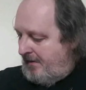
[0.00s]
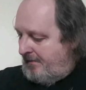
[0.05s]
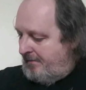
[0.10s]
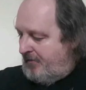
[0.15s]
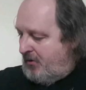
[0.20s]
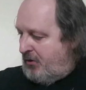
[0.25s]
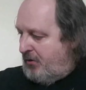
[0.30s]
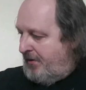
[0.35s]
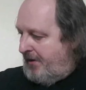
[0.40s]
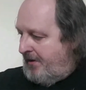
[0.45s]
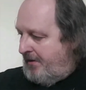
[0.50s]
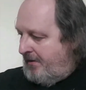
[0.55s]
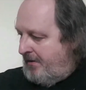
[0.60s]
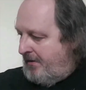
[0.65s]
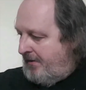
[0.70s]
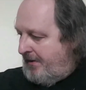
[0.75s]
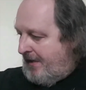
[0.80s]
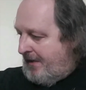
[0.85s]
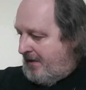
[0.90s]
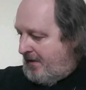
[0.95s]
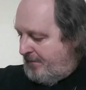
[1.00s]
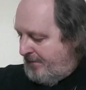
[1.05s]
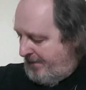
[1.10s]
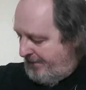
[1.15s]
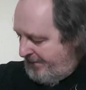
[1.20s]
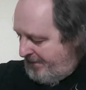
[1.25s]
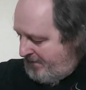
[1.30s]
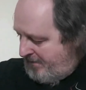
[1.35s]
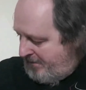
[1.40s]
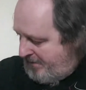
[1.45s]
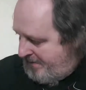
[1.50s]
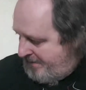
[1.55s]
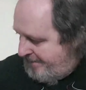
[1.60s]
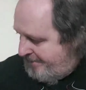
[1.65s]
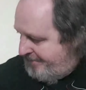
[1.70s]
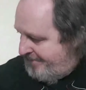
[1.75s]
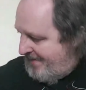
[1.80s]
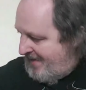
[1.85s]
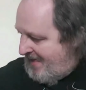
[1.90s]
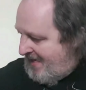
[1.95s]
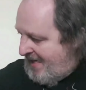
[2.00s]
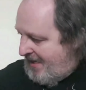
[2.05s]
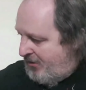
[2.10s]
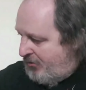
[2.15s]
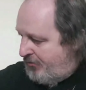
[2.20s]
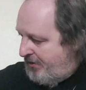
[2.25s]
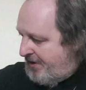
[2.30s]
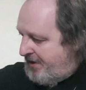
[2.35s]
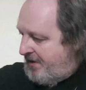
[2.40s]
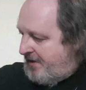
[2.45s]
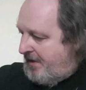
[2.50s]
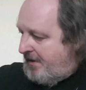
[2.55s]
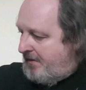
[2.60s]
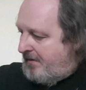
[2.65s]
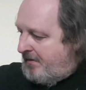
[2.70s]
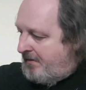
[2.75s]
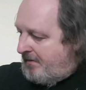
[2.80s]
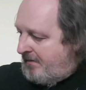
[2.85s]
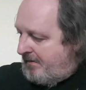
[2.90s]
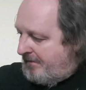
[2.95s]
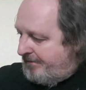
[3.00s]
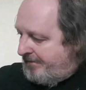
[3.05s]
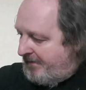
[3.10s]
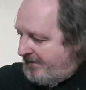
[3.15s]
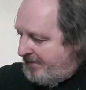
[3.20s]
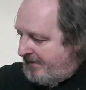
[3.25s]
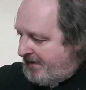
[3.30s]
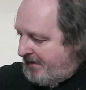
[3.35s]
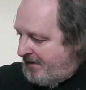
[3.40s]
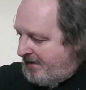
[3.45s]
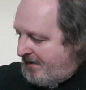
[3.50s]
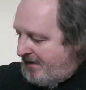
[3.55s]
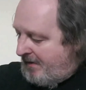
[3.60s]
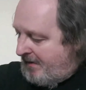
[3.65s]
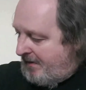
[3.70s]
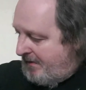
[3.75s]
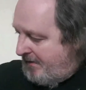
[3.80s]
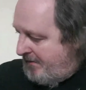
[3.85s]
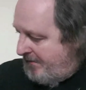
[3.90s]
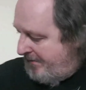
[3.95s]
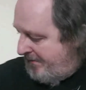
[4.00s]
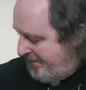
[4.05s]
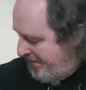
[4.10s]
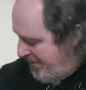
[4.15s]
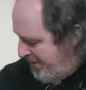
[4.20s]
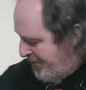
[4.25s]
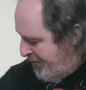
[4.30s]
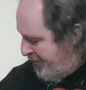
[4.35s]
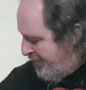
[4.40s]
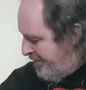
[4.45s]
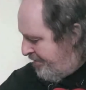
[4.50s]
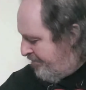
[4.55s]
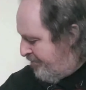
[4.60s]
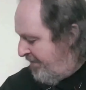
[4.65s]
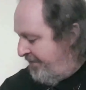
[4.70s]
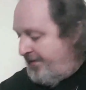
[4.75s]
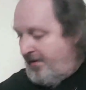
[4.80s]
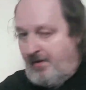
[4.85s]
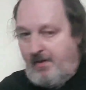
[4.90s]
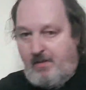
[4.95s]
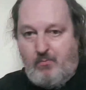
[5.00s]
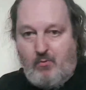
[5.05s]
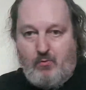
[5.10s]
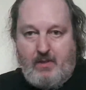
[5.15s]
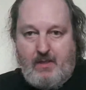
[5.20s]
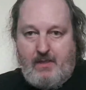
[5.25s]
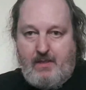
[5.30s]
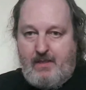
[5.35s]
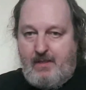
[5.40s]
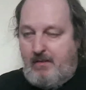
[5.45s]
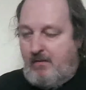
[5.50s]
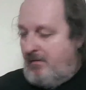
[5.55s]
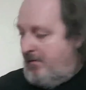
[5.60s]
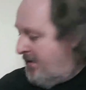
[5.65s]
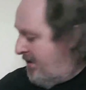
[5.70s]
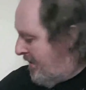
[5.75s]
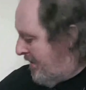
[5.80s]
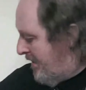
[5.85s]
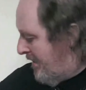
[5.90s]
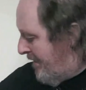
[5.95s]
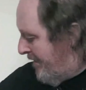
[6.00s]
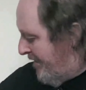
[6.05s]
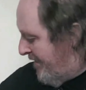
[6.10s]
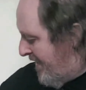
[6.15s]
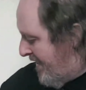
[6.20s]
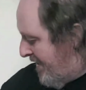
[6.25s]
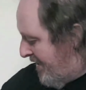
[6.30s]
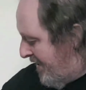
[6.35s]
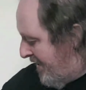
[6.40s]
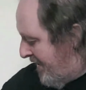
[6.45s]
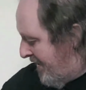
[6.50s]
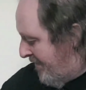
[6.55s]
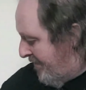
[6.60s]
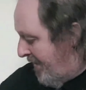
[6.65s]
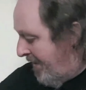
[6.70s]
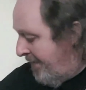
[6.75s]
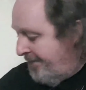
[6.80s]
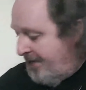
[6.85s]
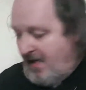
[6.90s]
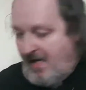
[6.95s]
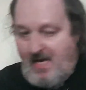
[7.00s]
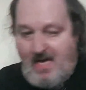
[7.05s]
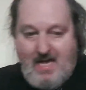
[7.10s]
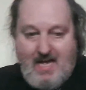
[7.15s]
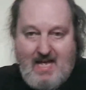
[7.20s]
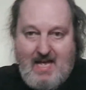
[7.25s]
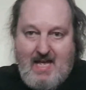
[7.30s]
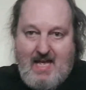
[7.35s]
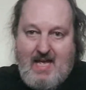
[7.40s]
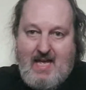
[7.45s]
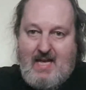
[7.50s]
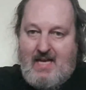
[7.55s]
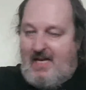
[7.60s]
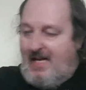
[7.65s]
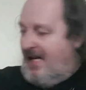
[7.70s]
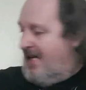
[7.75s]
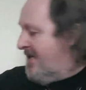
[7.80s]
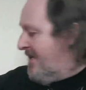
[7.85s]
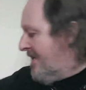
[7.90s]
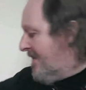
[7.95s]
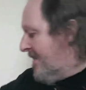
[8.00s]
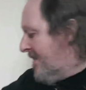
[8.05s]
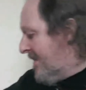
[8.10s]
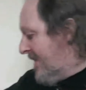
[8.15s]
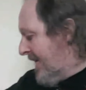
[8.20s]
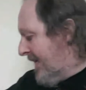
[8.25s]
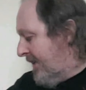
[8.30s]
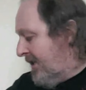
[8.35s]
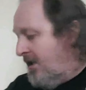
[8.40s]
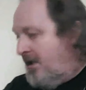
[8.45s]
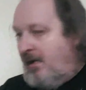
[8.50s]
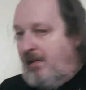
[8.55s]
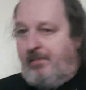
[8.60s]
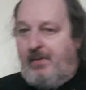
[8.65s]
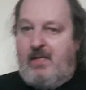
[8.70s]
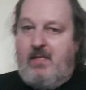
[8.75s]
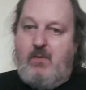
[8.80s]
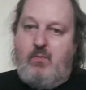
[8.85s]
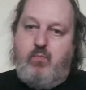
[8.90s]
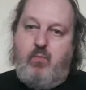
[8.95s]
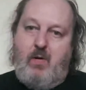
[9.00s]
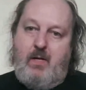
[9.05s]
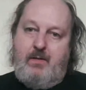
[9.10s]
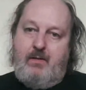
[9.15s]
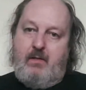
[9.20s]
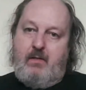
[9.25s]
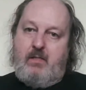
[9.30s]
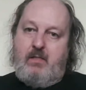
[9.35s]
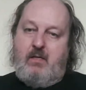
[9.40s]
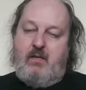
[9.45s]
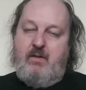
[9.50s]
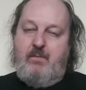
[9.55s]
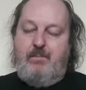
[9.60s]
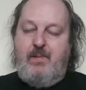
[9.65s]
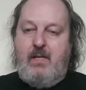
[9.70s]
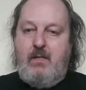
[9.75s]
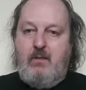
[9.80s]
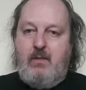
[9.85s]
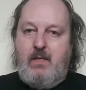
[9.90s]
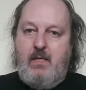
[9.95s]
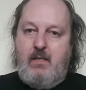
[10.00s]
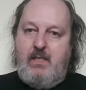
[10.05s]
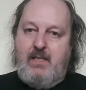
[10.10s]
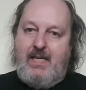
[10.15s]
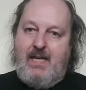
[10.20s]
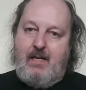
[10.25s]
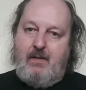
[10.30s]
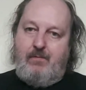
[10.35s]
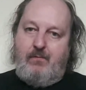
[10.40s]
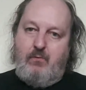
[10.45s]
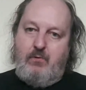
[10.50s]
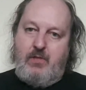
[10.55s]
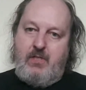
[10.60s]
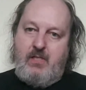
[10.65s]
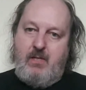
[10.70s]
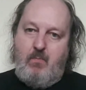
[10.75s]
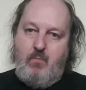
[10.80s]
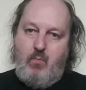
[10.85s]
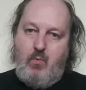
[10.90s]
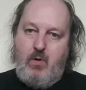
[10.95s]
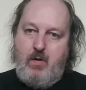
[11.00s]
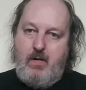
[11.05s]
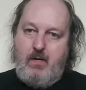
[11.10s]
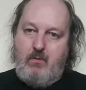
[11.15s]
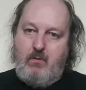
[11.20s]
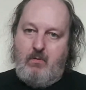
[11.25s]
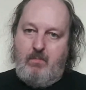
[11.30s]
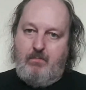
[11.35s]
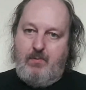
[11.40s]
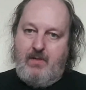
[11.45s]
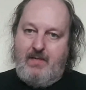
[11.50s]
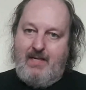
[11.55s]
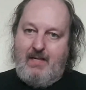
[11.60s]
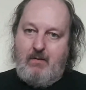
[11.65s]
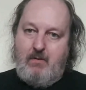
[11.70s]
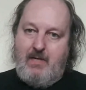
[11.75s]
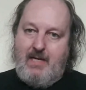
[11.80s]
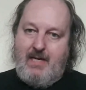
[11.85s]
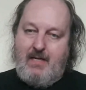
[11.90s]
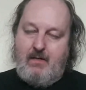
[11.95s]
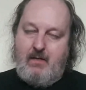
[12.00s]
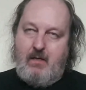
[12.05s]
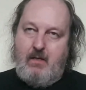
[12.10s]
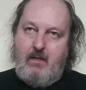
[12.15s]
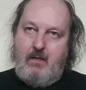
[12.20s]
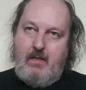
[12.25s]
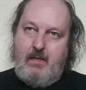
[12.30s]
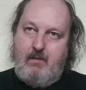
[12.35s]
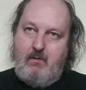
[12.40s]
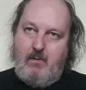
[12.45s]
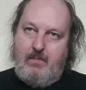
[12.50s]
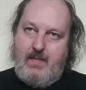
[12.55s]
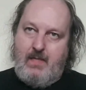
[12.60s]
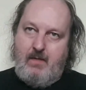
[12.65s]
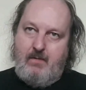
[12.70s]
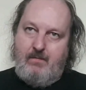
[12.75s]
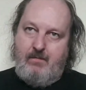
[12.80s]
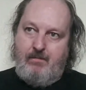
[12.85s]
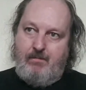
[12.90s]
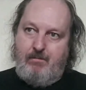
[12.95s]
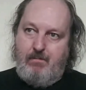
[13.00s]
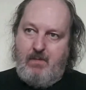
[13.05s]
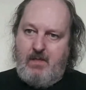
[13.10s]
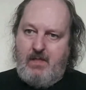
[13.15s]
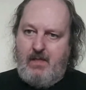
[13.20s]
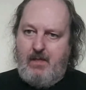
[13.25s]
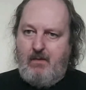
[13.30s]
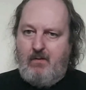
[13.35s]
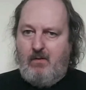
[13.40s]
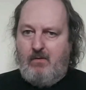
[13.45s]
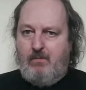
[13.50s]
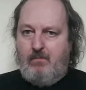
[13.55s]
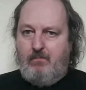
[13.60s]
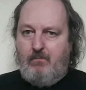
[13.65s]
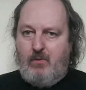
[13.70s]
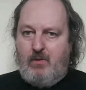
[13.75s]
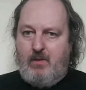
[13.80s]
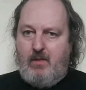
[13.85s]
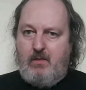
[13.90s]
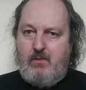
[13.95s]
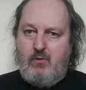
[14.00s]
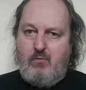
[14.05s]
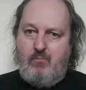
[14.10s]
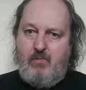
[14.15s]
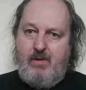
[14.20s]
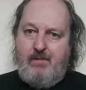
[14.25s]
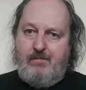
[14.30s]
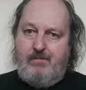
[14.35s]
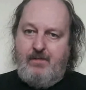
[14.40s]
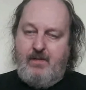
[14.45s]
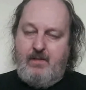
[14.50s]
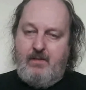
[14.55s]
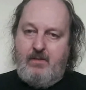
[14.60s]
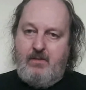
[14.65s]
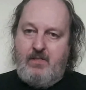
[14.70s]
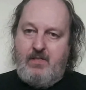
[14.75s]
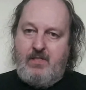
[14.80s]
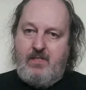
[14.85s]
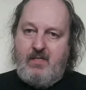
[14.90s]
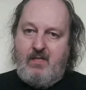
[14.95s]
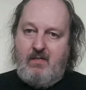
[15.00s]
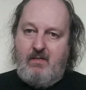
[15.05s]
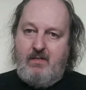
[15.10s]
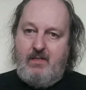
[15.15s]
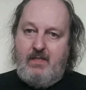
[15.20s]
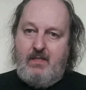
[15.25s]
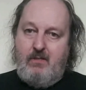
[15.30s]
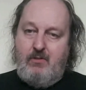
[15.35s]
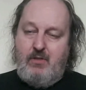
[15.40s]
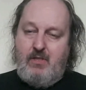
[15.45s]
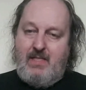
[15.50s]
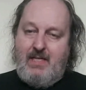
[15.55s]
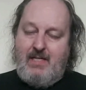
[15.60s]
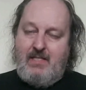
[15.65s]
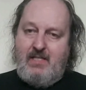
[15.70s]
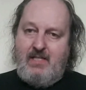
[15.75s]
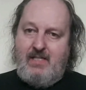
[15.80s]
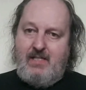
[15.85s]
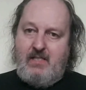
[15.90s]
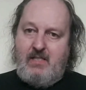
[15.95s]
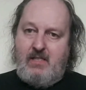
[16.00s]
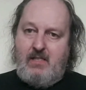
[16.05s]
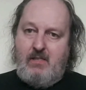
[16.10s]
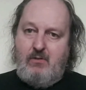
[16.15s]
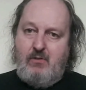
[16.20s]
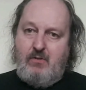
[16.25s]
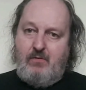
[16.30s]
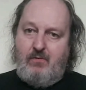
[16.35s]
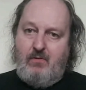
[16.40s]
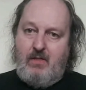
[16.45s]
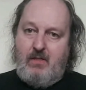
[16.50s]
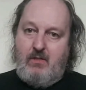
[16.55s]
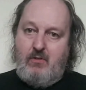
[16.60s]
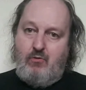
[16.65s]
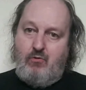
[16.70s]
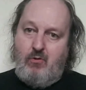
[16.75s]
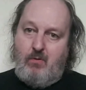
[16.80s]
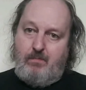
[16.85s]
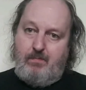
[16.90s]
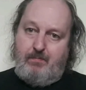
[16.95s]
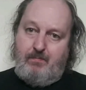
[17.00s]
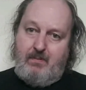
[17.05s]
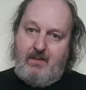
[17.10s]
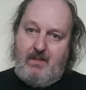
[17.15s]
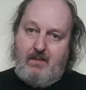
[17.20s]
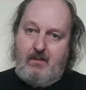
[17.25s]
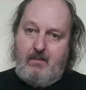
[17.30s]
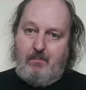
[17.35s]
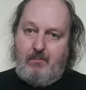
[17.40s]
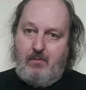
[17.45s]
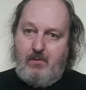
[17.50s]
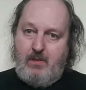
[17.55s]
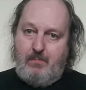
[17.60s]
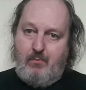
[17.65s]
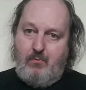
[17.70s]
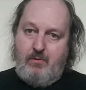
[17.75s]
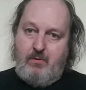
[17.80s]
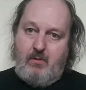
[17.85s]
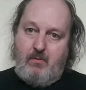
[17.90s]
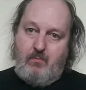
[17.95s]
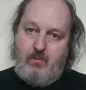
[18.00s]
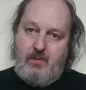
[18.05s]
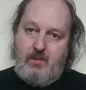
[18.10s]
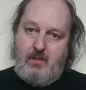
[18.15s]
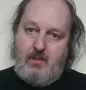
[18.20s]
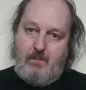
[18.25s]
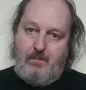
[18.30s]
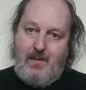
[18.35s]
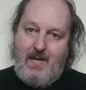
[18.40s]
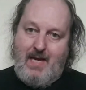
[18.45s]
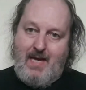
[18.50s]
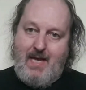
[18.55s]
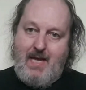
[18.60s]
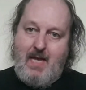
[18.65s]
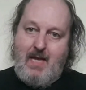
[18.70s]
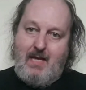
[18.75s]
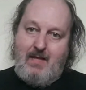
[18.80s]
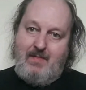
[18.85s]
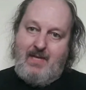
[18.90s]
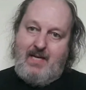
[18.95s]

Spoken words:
Sure, you can look that up if you're interested, and I shall provide more details necessary. Next up is one that I've been looking to get for some while, but now I had a little bit of money on one of those refunds. I used that as an excuse for it to drop below the price point I wanted to pay, and